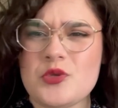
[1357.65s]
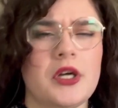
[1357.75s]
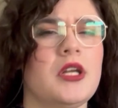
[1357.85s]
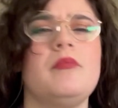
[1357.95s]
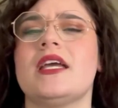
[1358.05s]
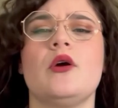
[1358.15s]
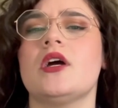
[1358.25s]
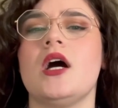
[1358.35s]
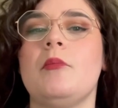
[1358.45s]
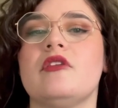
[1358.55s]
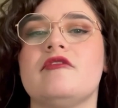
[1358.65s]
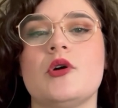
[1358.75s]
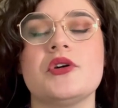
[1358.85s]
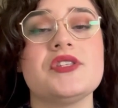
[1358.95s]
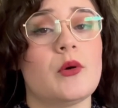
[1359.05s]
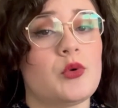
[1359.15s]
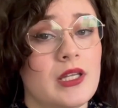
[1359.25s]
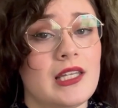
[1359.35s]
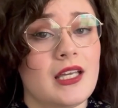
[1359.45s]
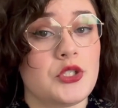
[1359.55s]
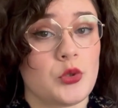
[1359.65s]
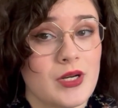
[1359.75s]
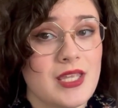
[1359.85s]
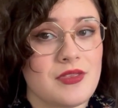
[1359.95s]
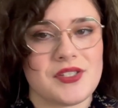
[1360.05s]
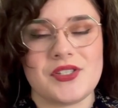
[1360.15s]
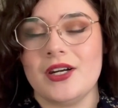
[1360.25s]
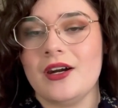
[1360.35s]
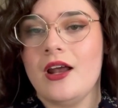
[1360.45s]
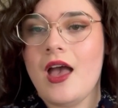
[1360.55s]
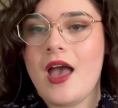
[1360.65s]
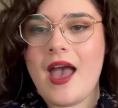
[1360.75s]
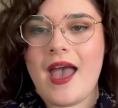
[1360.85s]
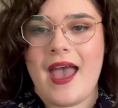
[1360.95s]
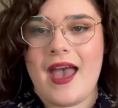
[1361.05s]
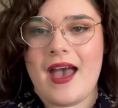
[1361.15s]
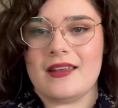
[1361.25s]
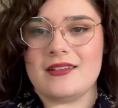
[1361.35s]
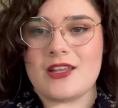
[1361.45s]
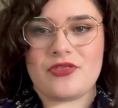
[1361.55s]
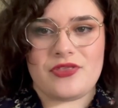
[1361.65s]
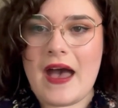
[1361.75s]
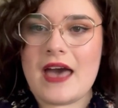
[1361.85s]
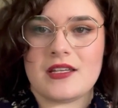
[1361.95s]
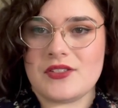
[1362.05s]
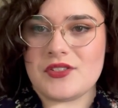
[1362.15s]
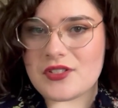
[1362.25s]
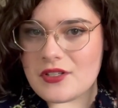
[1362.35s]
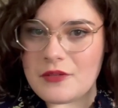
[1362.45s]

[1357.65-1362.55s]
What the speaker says: We're going to pick out a couple of books that I would really like to read this year, and that is